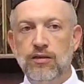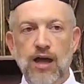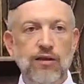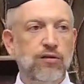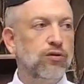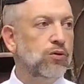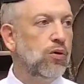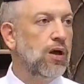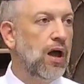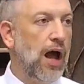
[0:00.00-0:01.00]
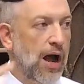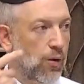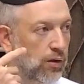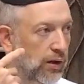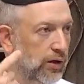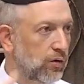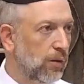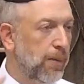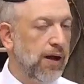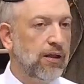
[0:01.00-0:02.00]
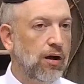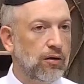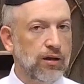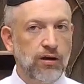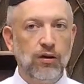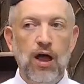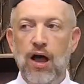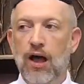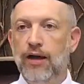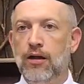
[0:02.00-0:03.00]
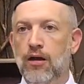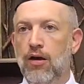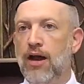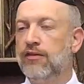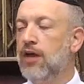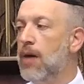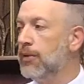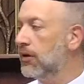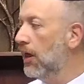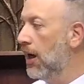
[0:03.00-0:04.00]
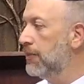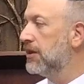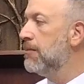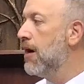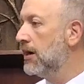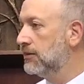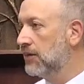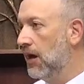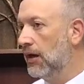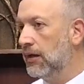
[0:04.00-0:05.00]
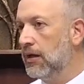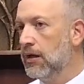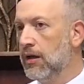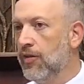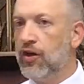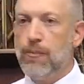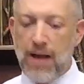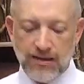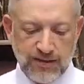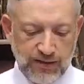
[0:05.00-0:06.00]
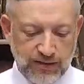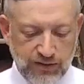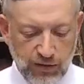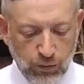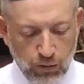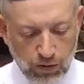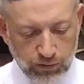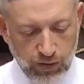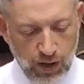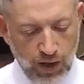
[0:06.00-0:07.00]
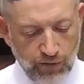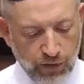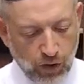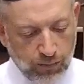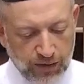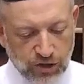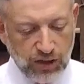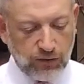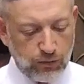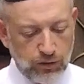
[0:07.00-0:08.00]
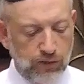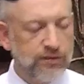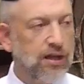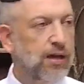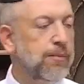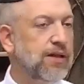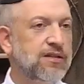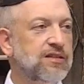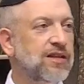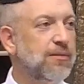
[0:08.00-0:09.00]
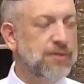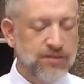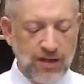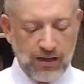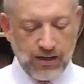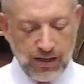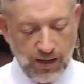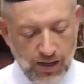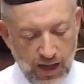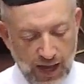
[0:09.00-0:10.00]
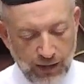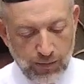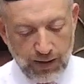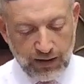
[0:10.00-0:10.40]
not to our literal eye, our anatomical eye, but the mind's eye, the capacity to see the world. And it makes the same mistake. Either